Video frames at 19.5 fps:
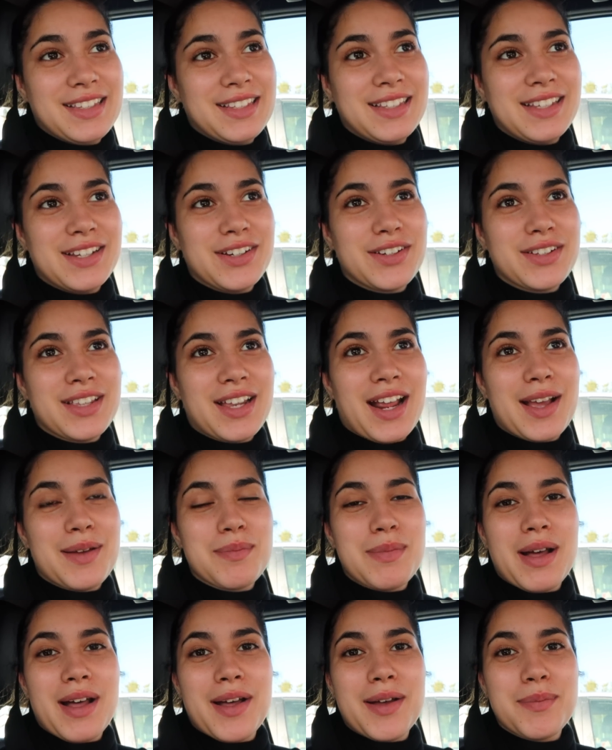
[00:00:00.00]
here that
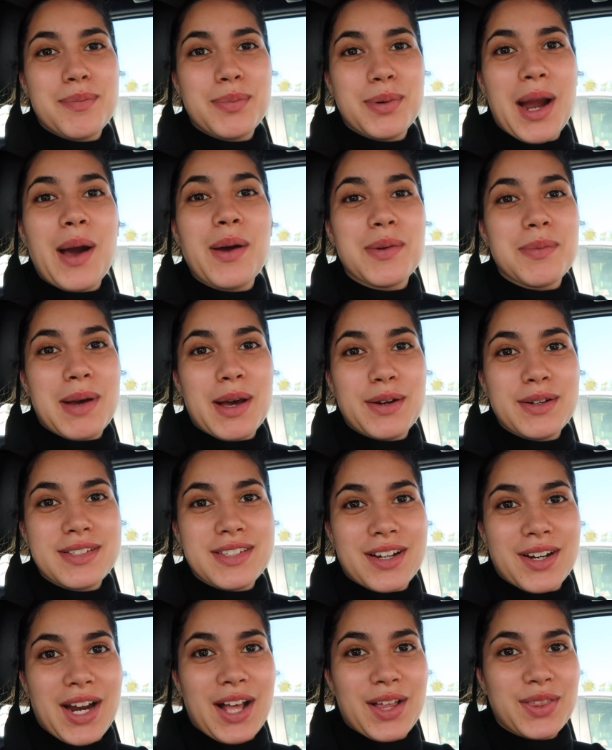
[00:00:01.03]
I'm proud about is
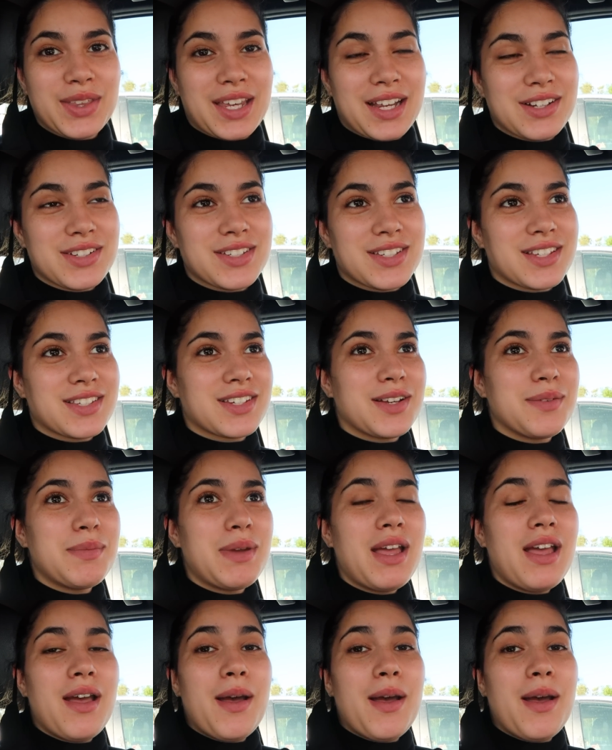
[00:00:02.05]
our healthcare system.